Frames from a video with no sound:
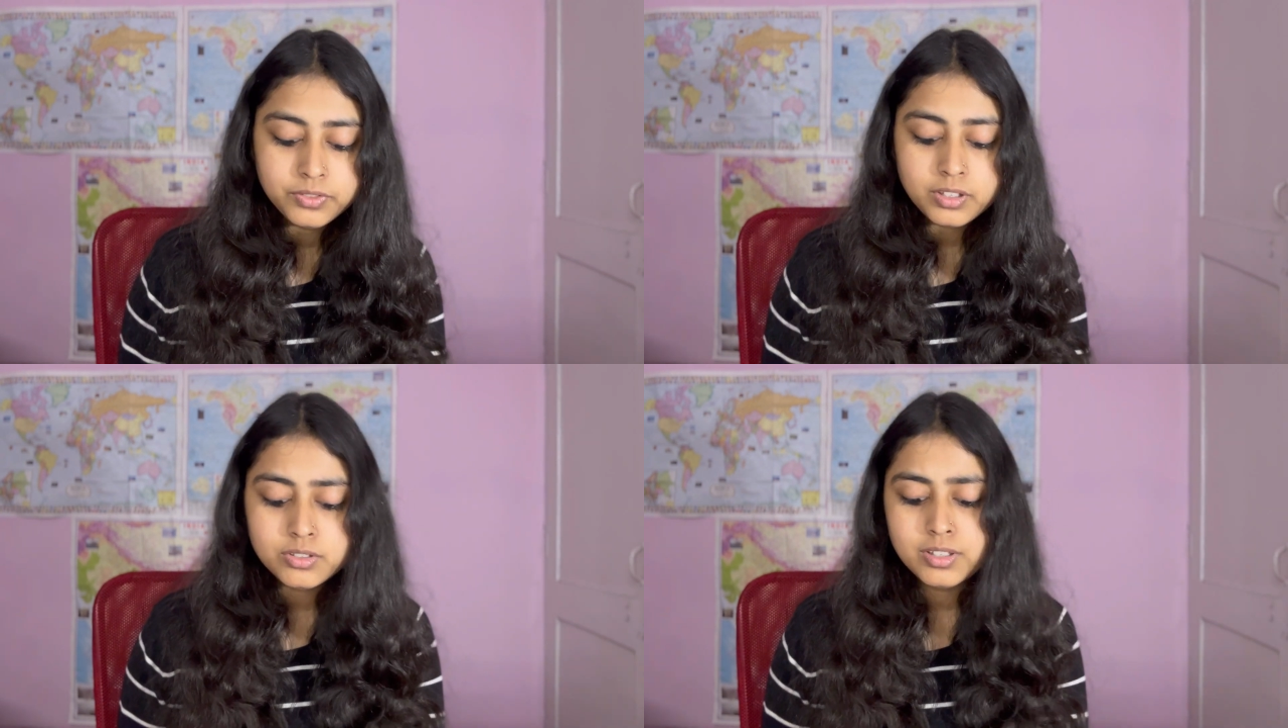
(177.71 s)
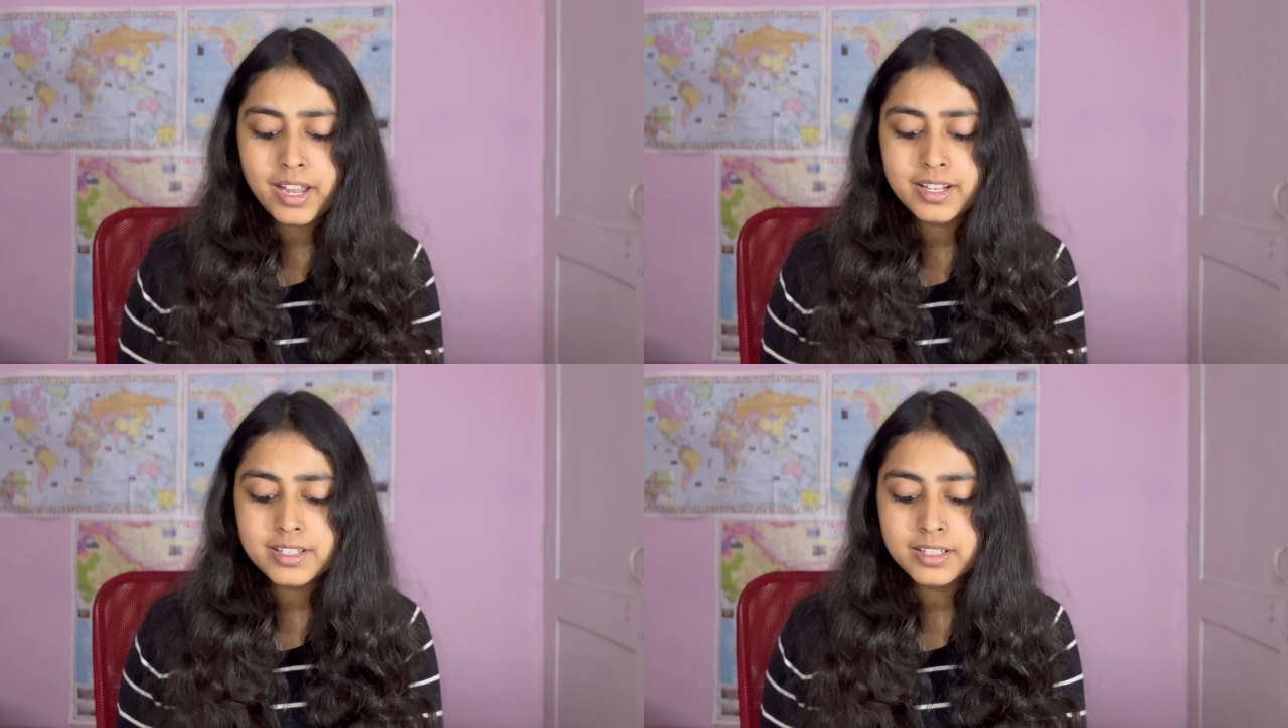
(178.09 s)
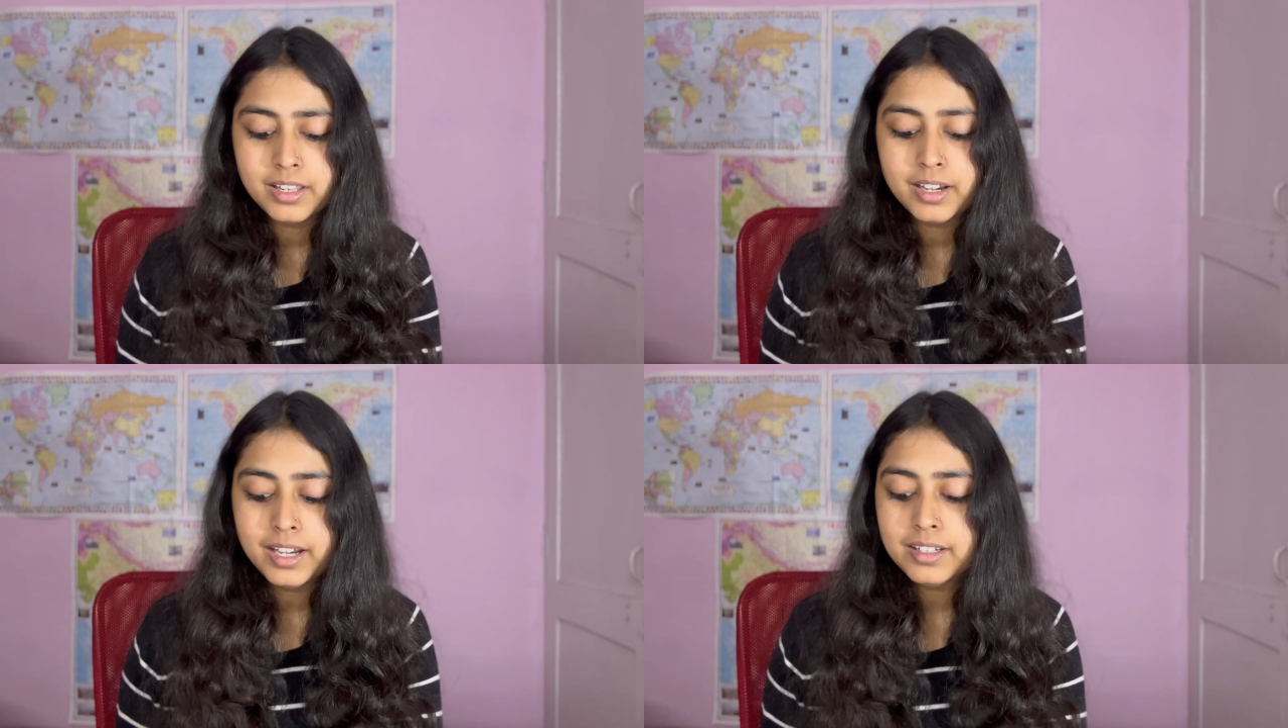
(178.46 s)
So that's
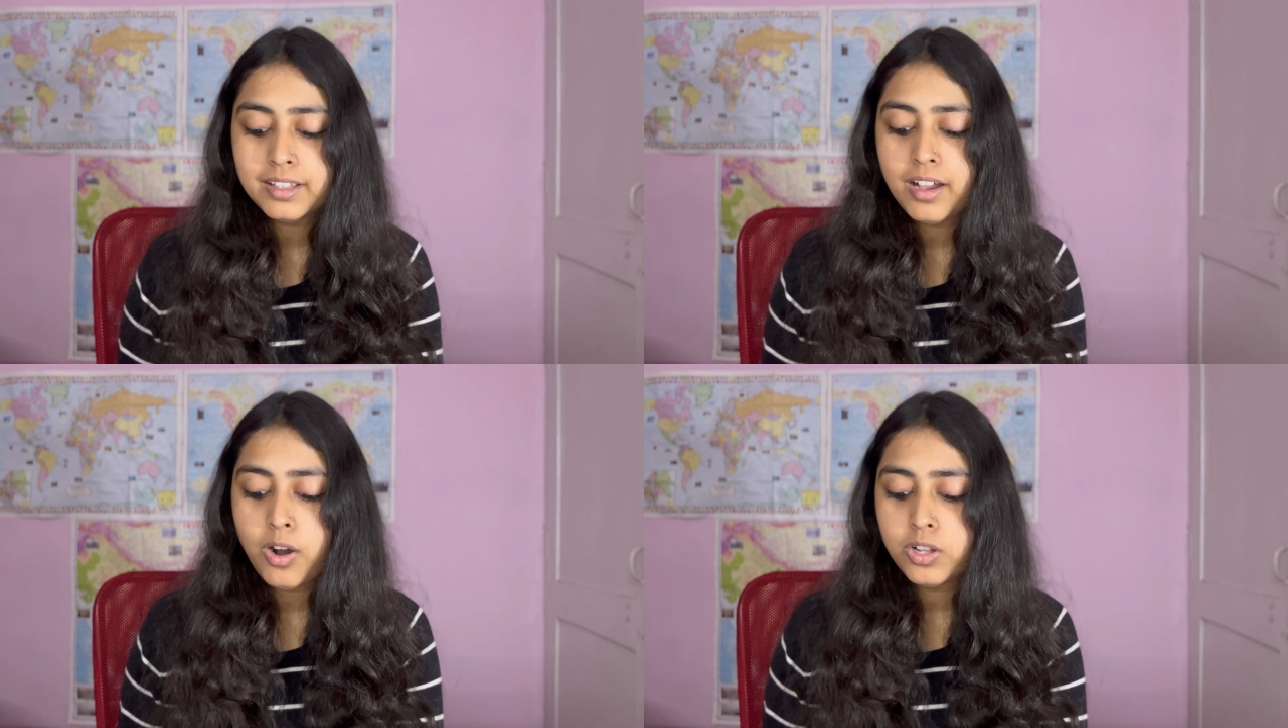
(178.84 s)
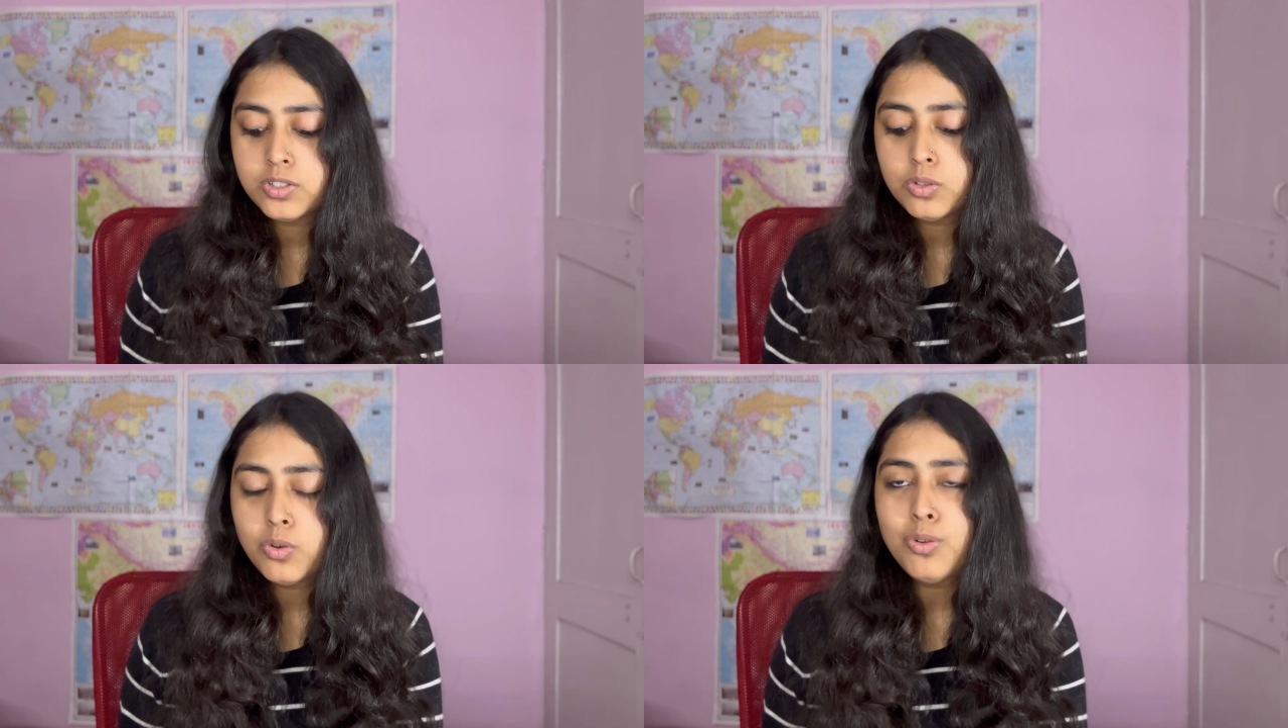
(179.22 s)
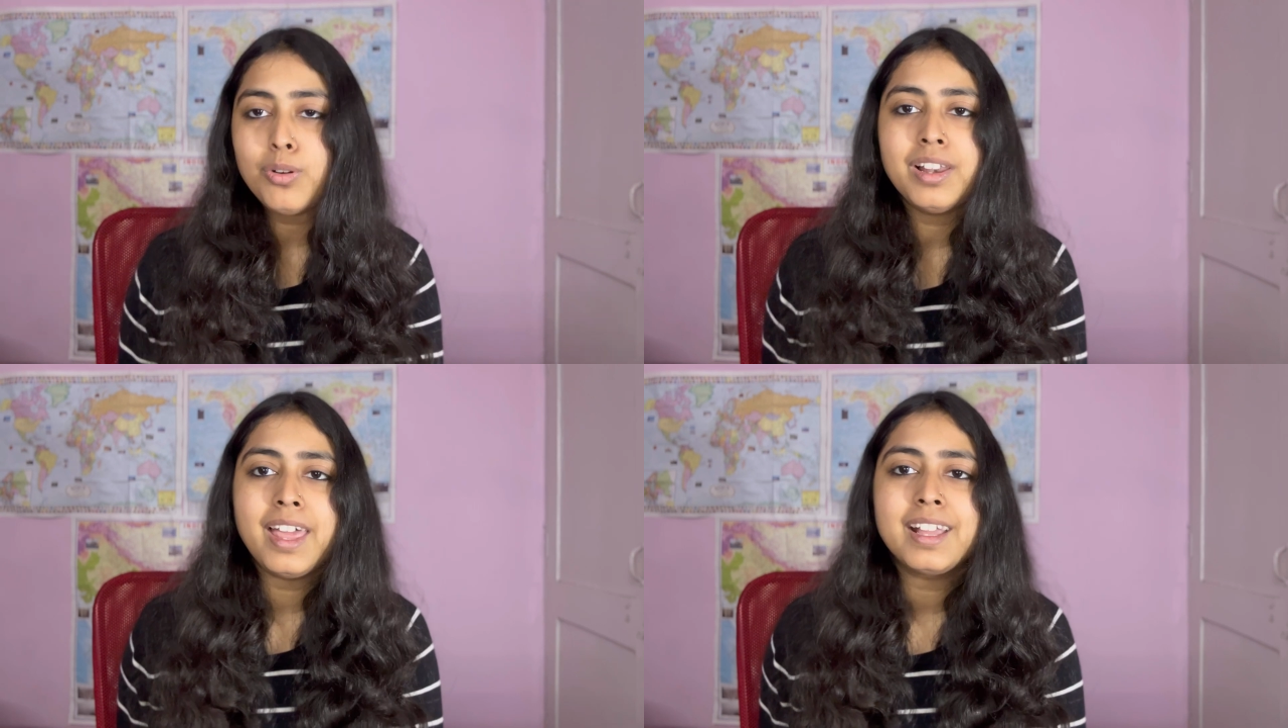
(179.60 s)
great.
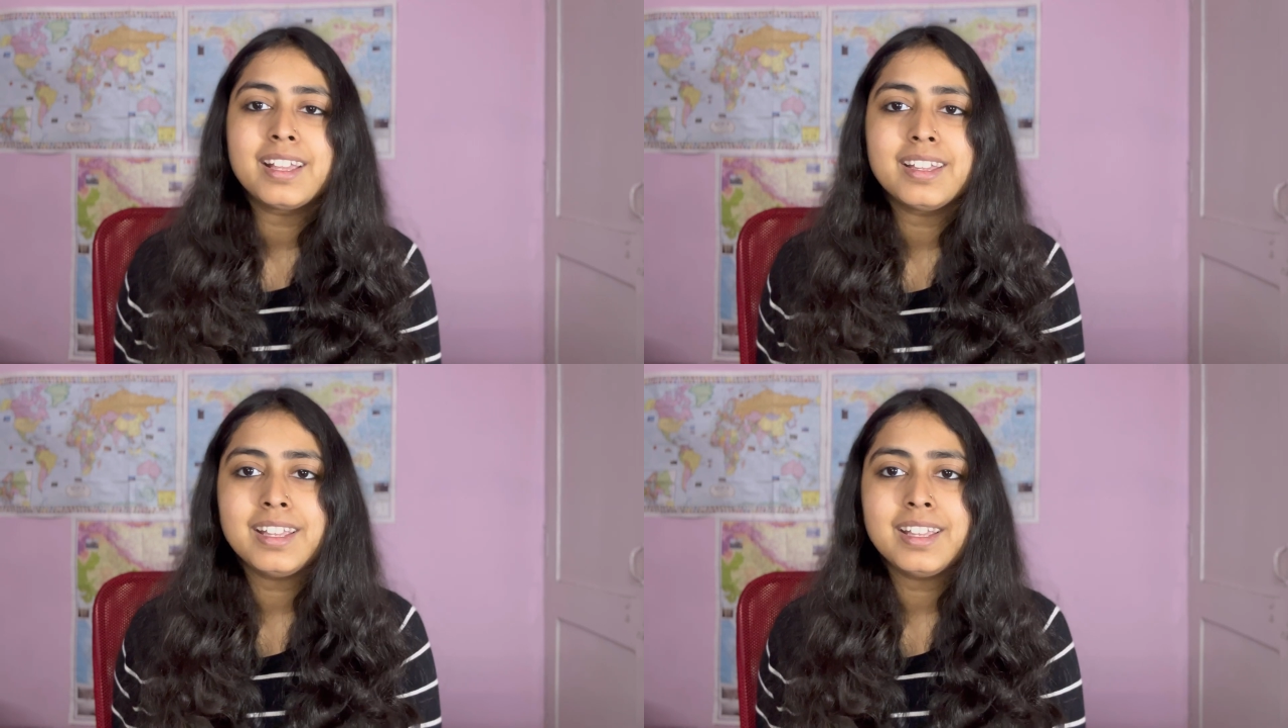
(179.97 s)
Also, like,